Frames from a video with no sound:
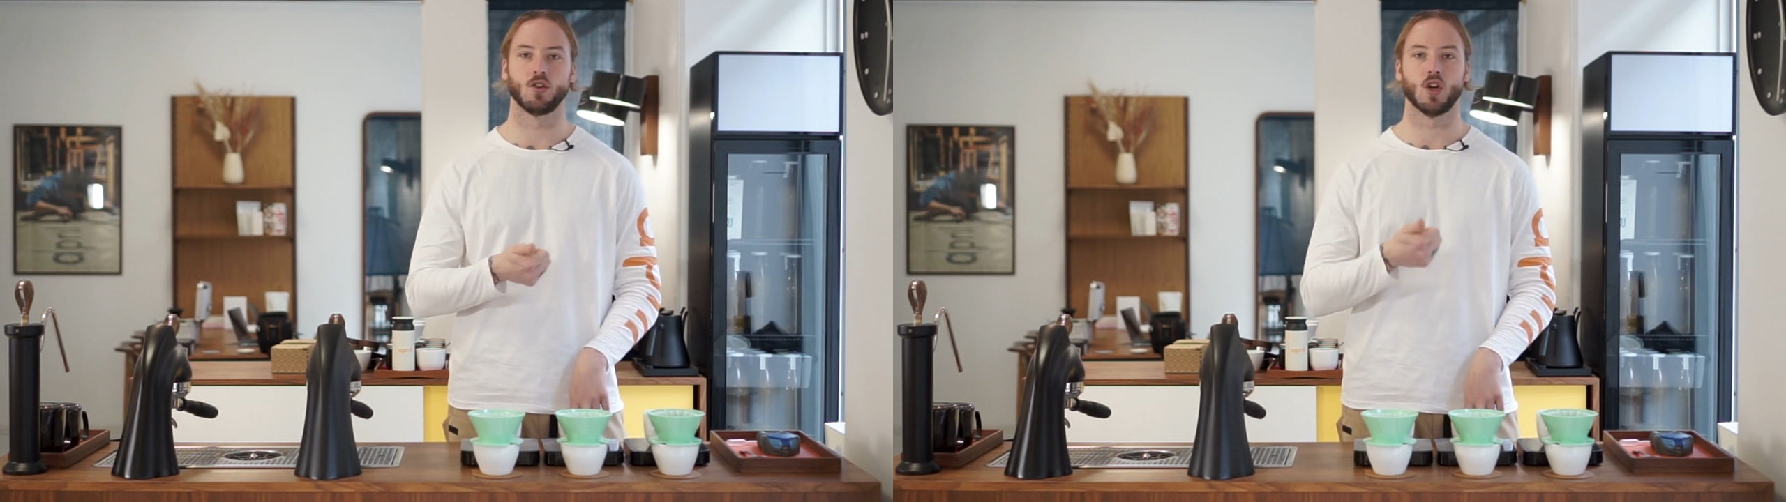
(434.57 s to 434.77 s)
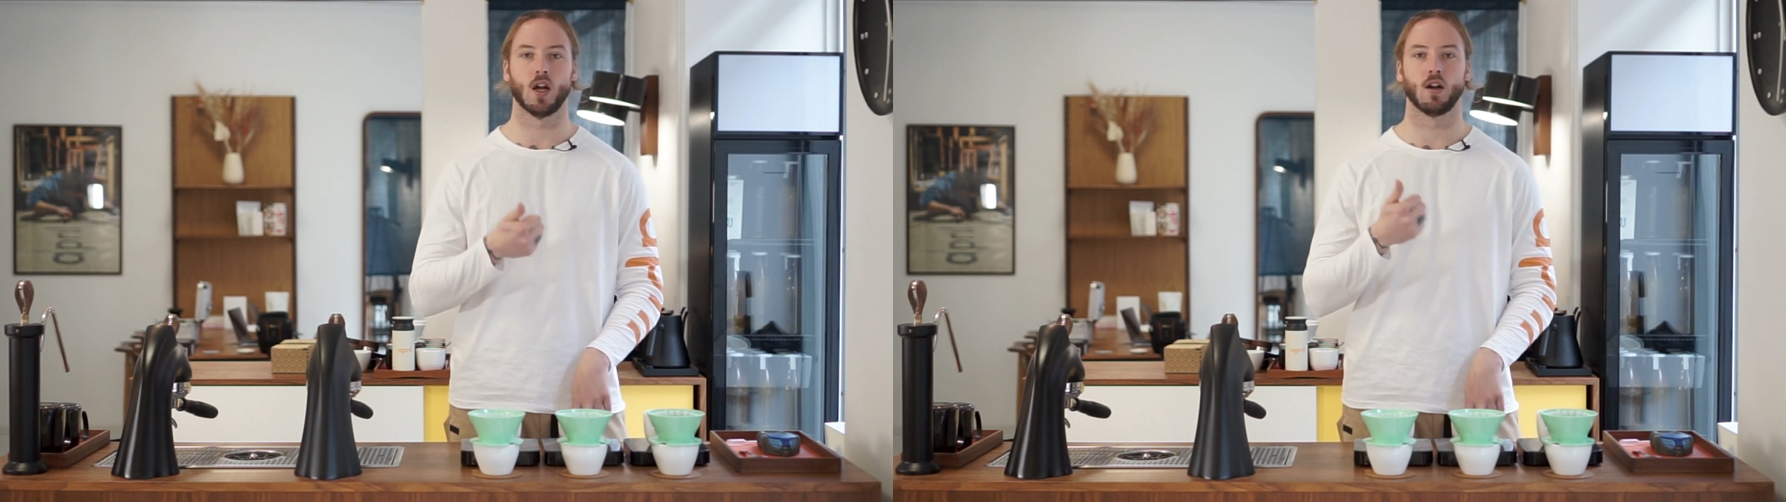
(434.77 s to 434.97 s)

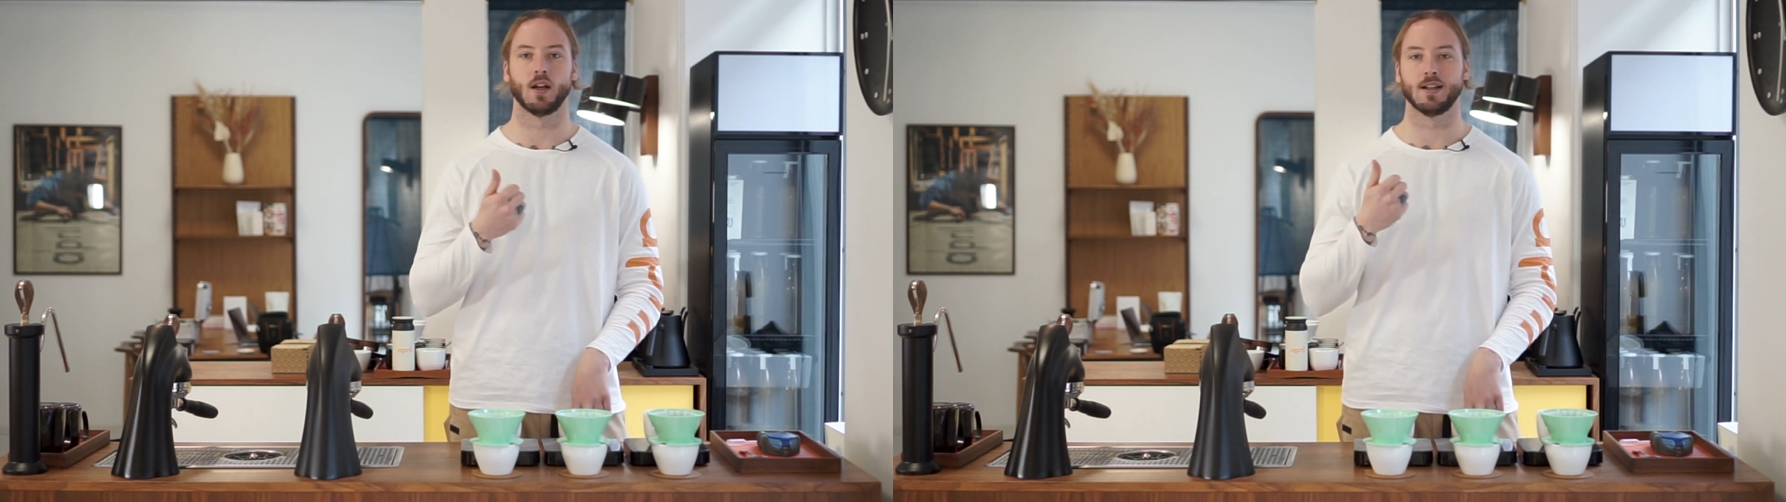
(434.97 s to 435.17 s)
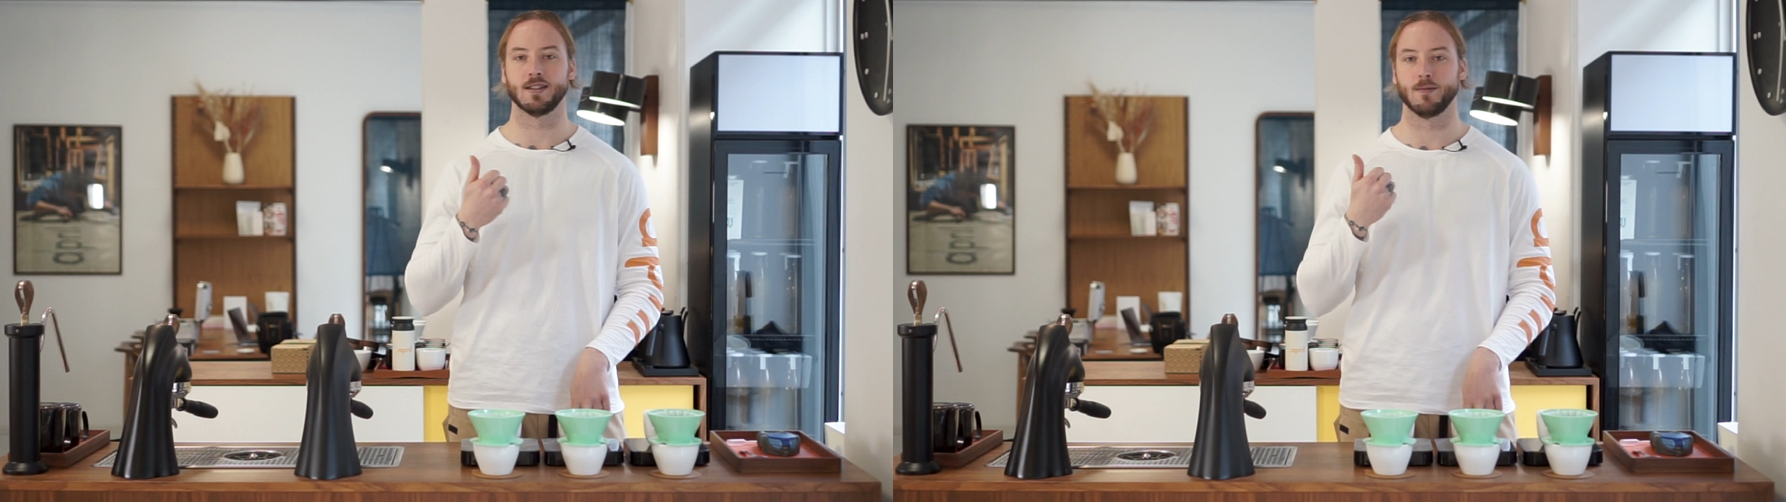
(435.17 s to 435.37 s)

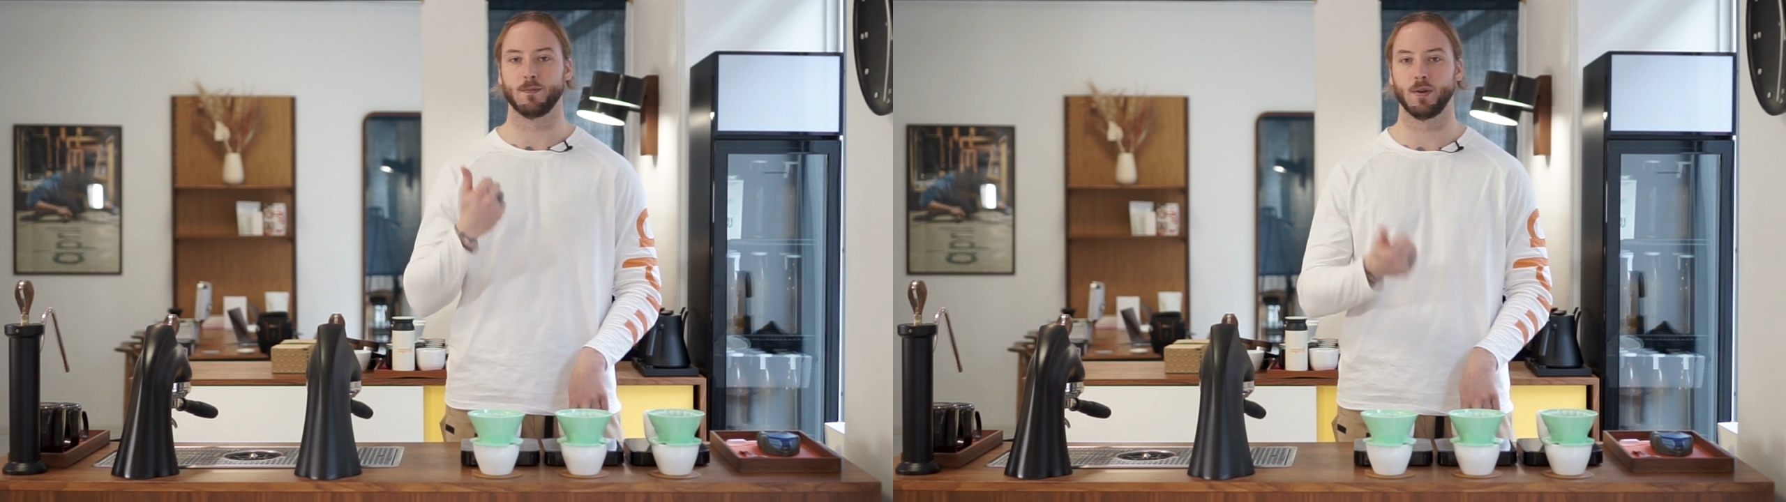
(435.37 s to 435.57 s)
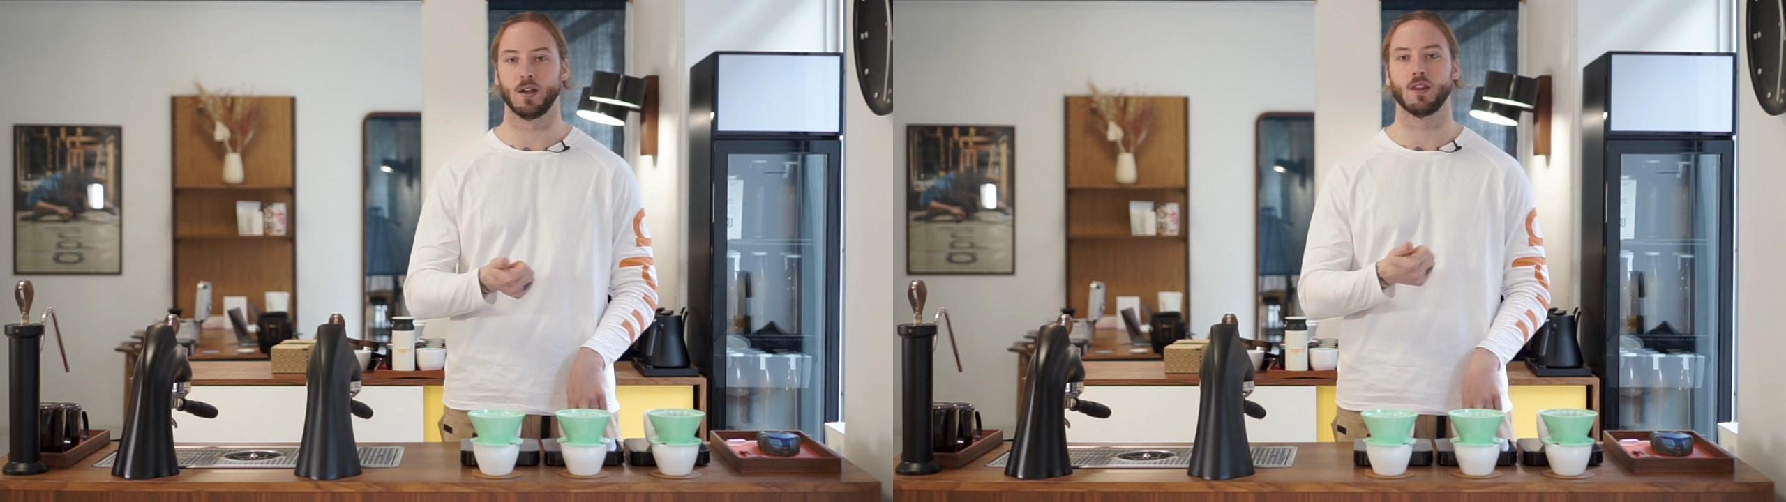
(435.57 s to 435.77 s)
Channeling is a
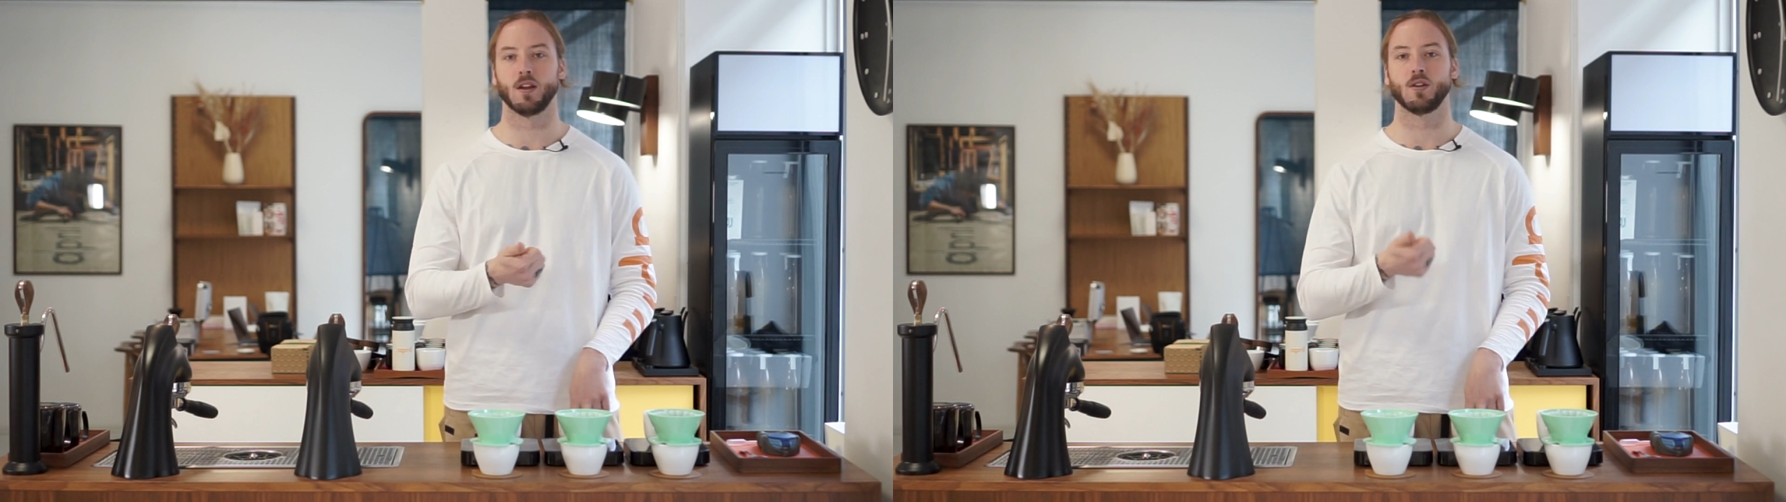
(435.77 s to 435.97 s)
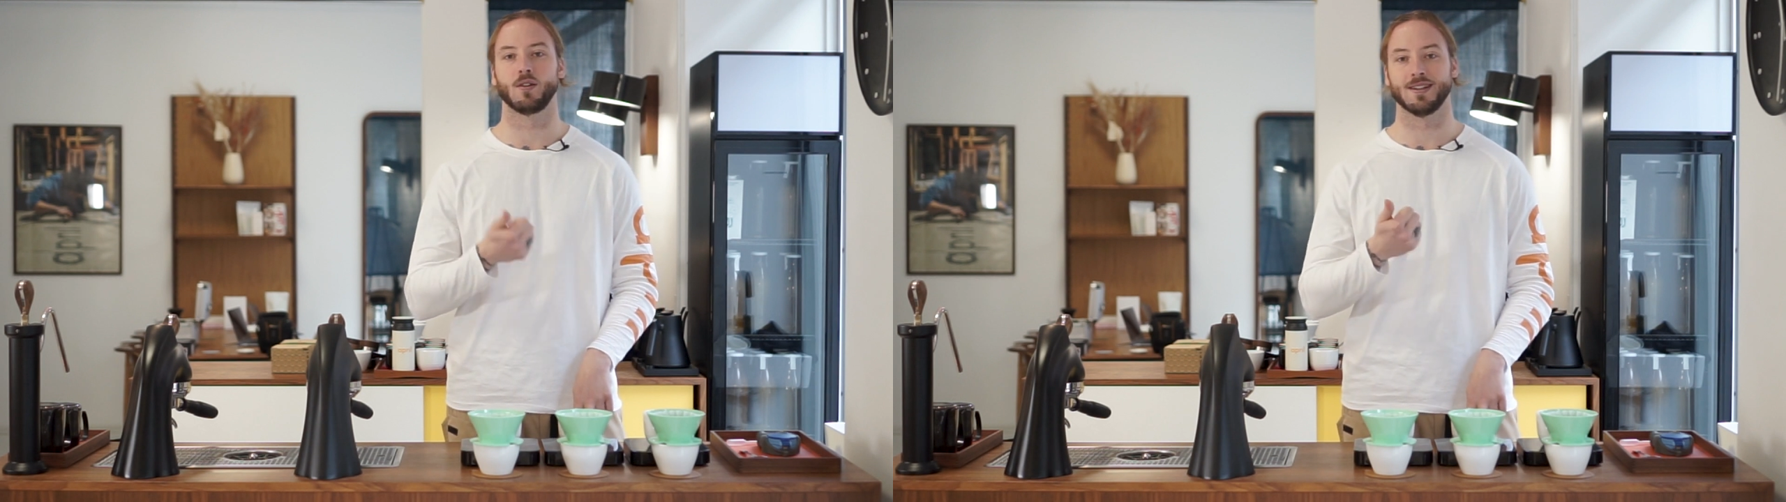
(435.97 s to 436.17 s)
big
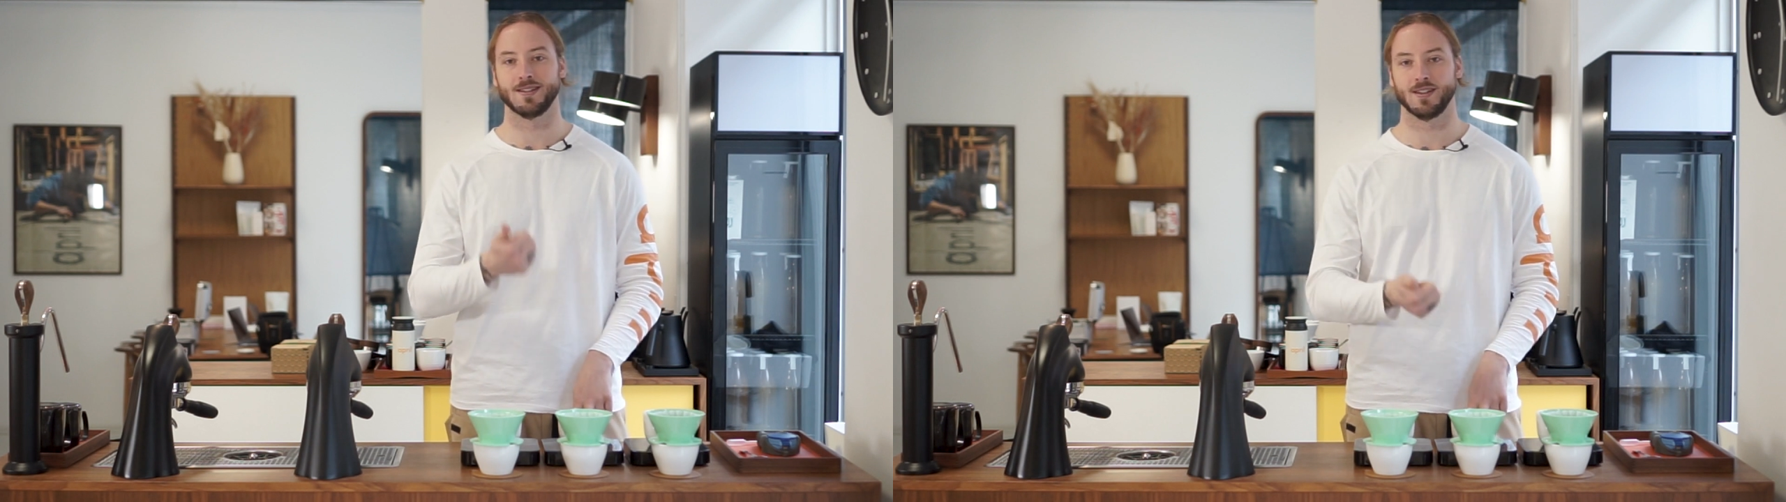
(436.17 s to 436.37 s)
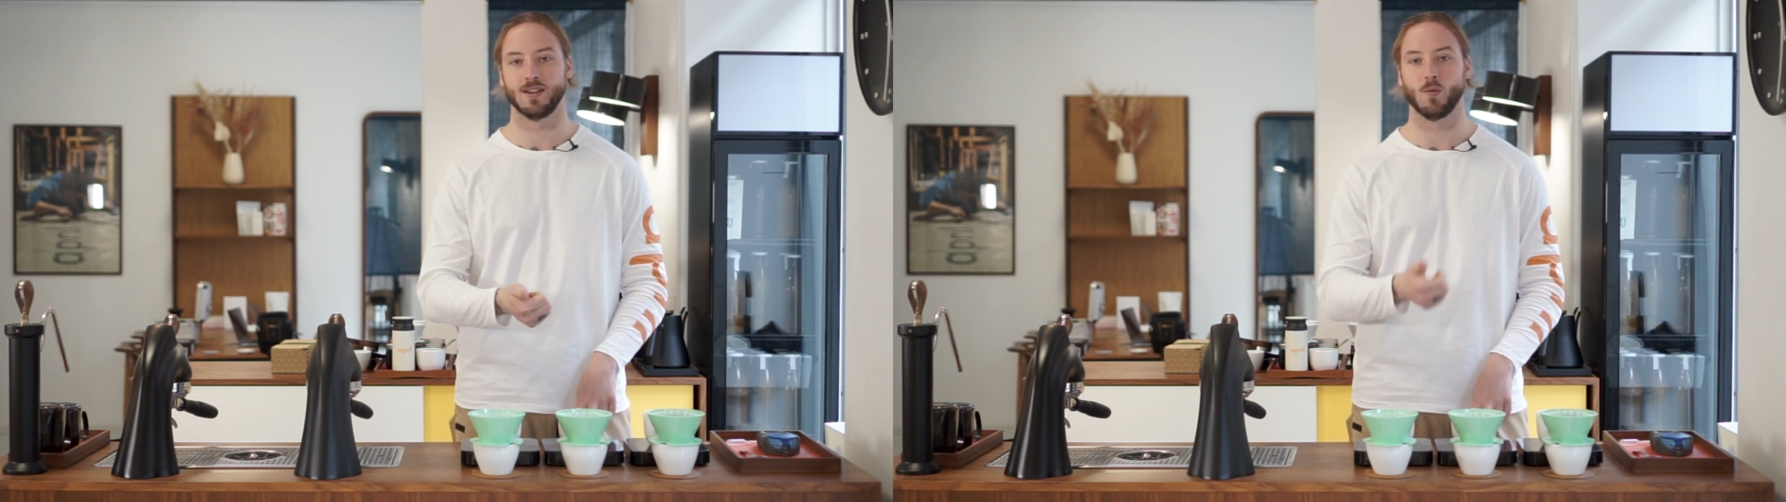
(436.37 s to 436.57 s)
thing to
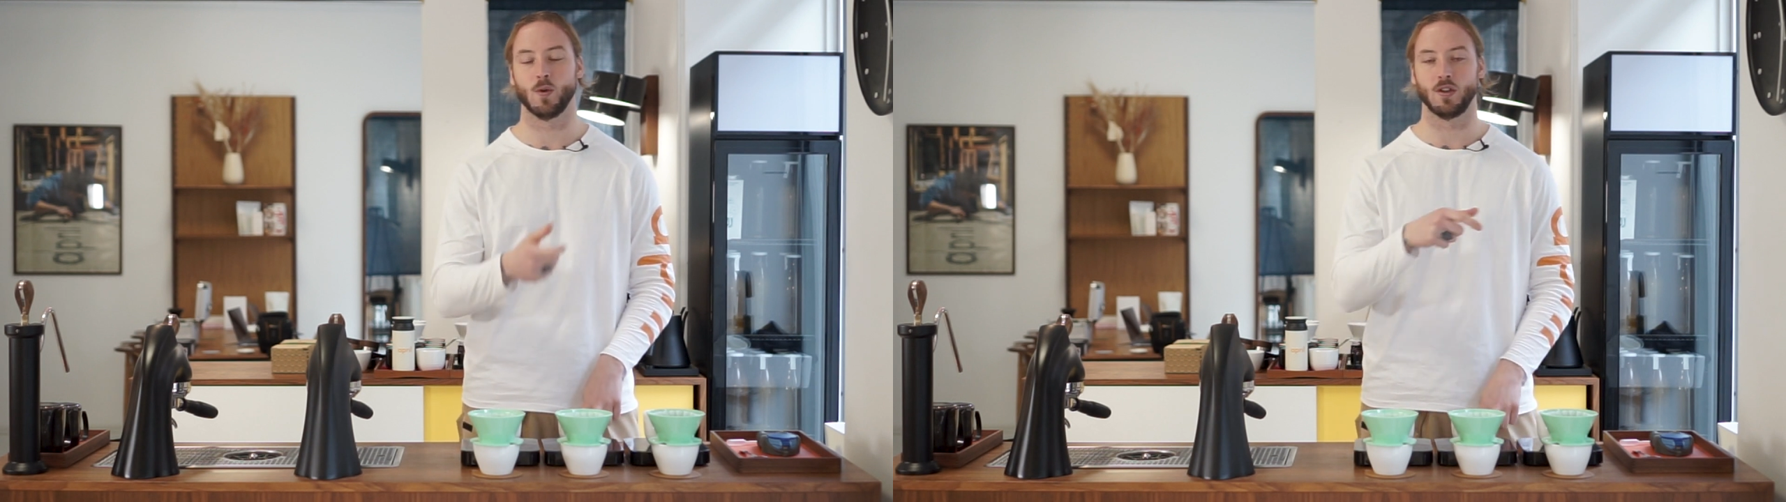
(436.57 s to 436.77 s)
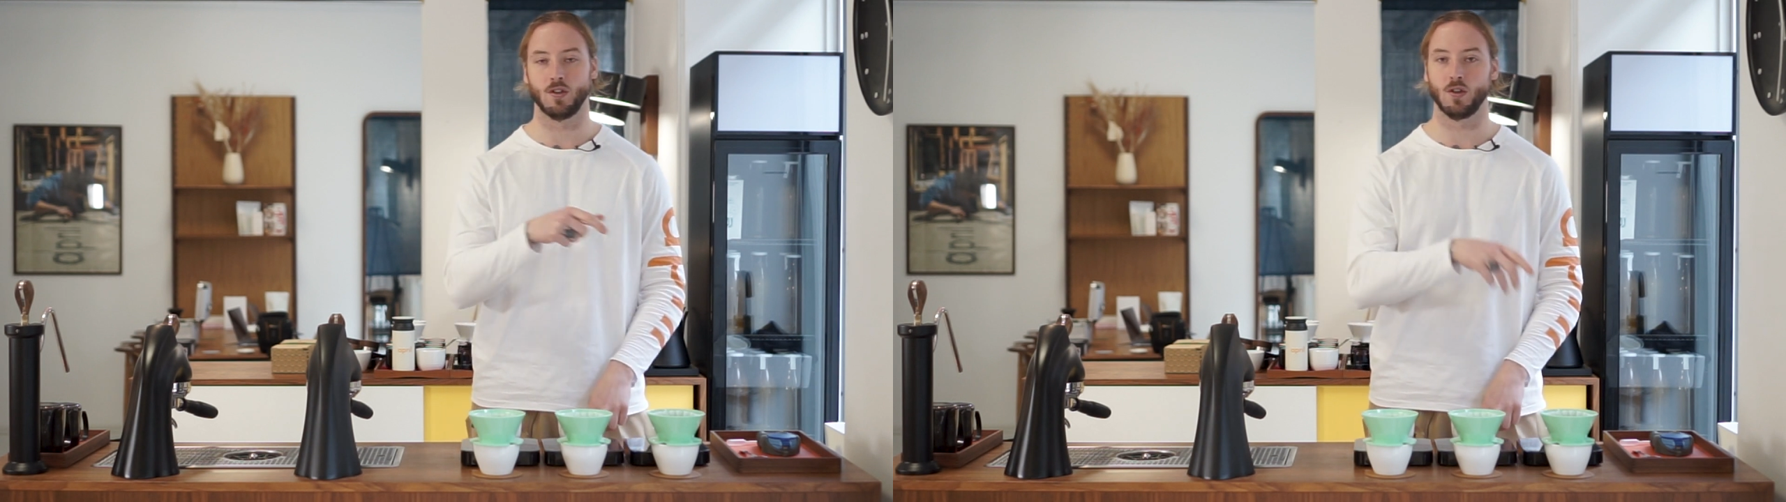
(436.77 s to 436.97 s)
consider when you